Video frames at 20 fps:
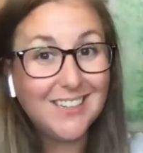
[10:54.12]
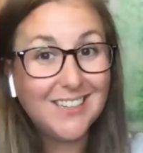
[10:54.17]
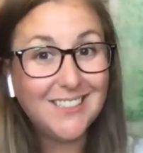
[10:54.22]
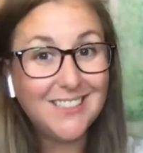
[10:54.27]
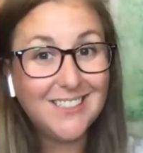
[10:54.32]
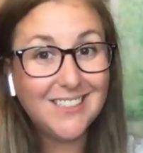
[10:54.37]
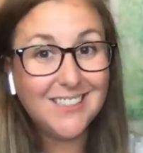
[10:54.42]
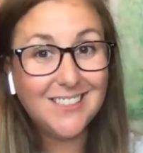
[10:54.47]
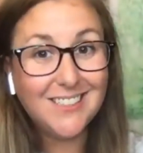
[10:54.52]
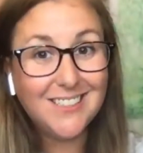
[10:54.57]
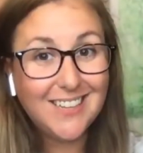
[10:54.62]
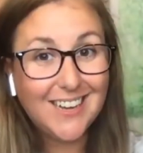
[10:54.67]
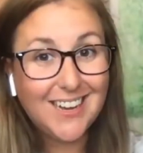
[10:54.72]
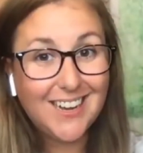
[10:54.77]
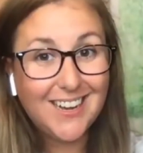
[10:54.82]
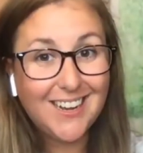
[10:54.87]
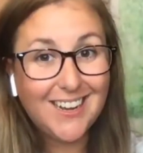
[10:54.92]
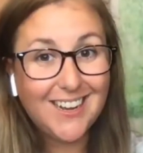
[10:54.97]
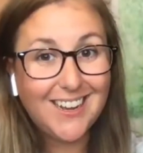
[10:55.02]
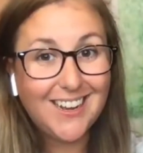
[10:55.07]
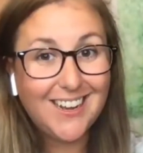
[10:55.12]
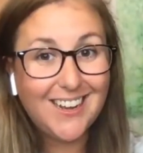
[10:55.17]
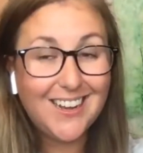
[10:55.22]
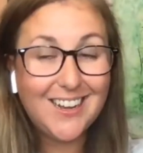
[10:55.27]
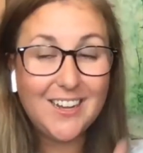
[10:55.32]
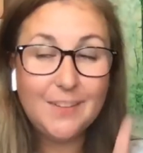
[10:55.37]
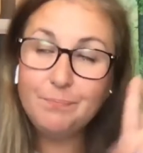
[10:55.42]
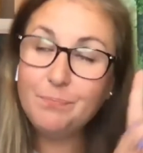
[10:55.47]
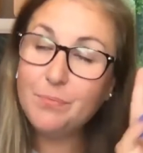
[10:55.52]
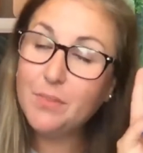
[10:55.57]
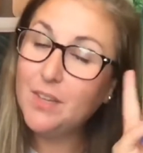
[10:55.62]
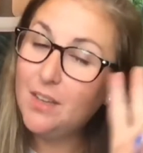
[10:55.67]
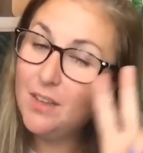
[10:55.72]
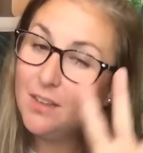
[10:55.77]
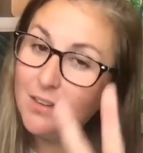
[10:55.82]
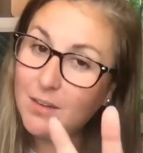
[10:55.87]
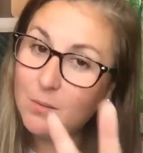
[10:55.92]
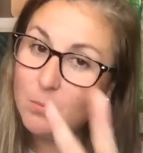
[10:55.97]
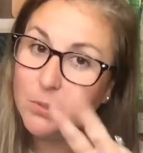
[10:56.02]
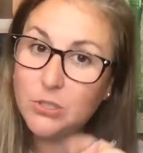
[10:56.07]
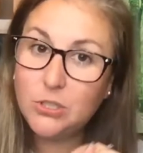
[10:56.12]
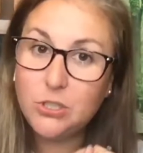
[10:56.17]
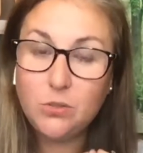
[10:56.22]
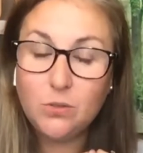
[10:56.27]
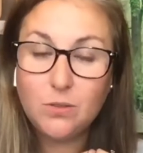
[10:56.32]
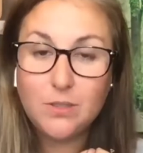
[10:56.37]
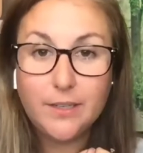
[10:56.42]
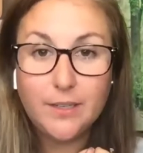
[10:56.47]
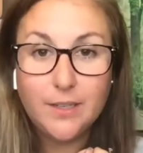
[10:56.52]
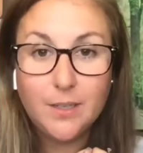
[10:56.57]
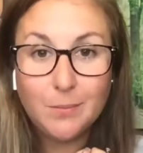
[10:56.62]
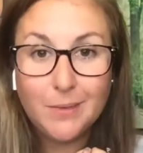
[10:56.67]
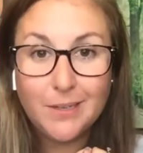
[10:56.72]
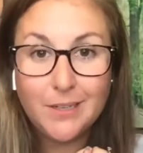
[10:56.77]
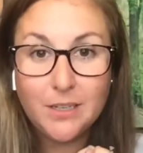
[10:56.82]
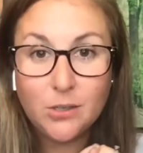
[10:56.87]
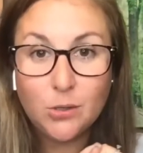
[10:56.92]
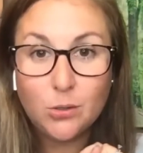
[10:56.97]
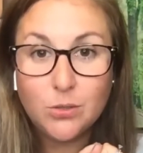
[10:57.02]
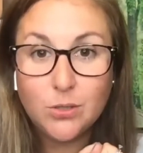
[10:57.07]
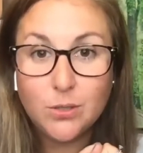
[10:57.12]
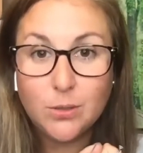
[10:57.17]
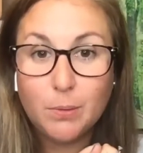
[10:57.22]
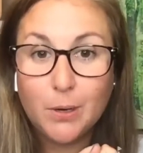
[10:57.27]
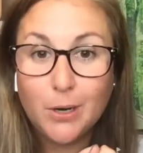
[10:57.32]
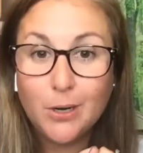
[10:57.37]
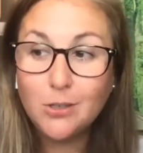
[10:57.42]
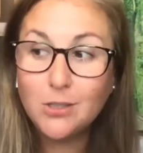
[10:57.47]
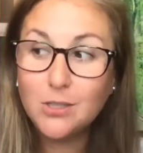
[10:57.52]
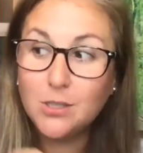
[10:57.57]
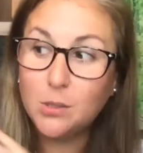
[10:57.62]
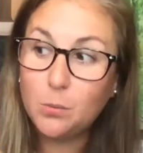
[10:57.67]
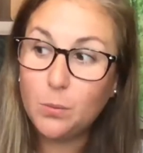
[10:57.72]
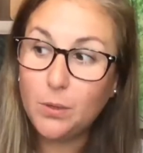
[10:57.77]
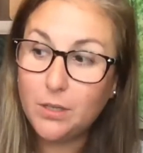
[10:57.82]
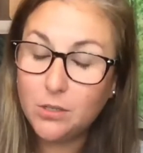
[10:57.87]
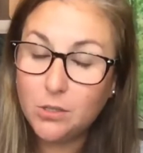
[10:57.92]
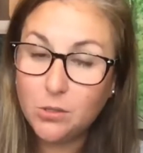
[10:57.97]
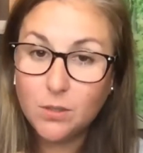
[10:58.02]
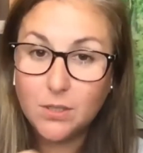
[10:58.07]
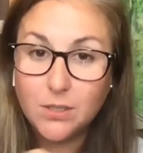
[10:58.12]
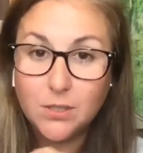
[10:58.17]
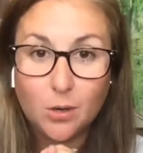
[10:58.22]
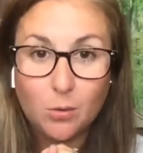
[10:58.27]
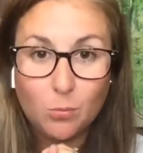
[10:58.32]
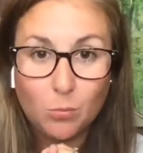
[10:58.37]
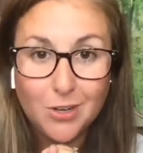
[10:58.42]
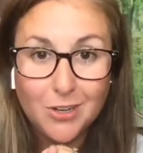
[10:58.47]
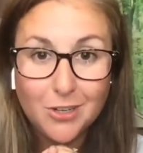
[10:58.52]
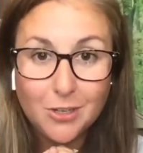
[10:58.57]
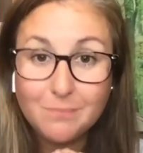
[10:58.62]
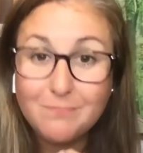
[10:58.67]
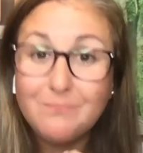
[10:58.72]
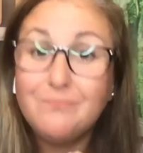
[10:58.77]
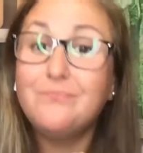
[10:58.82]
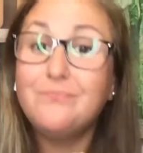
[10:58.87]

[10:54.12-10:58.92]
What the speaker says: Da, da, da. Number 2, taking my kiddo to the park so that we could do his homework.